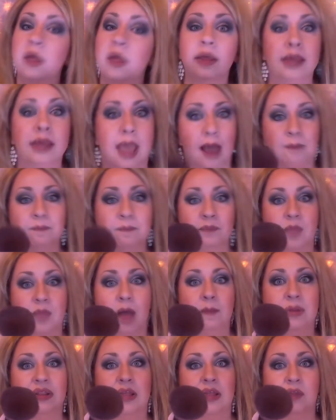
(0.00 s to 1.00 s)
yeah, I
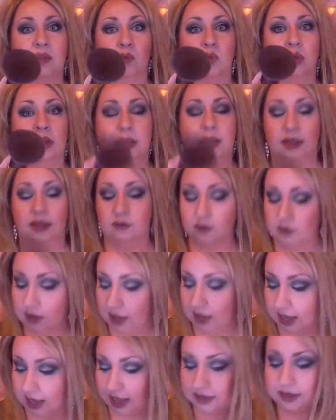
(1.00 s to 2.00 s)
bet that's what it is.
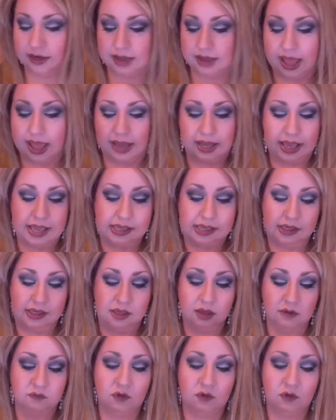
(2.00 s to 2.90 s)
And then that E